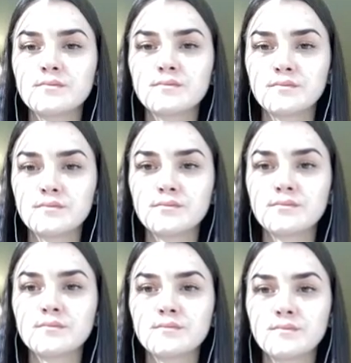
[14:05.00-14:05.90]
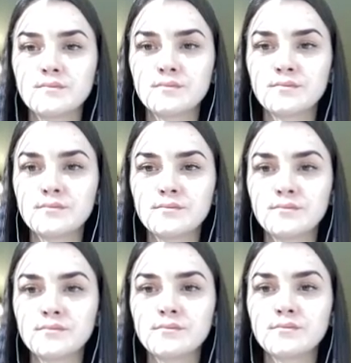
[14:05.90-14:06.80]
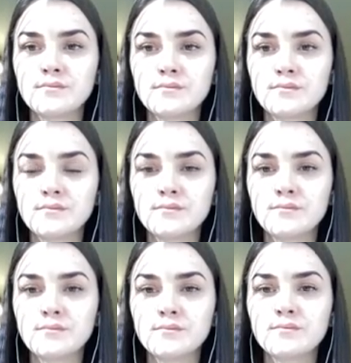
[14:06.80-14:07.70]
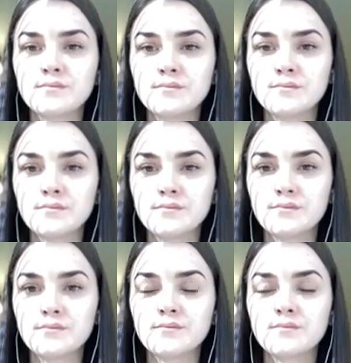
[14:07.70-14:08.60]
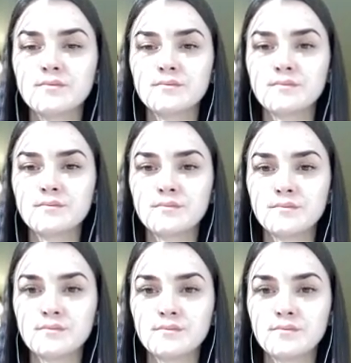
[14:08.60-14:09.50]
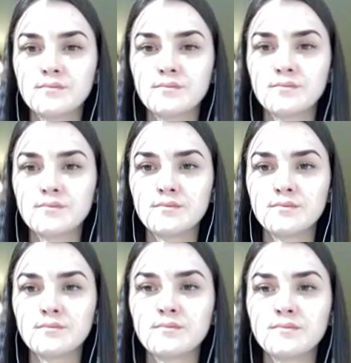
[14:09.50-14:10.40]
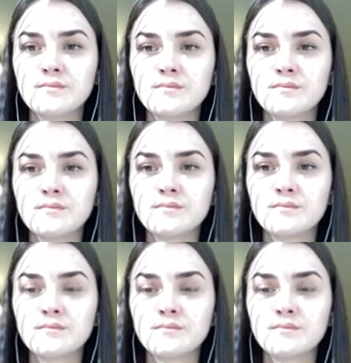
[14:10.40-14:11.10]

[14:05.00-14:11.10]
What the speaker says: This person isn't speaking.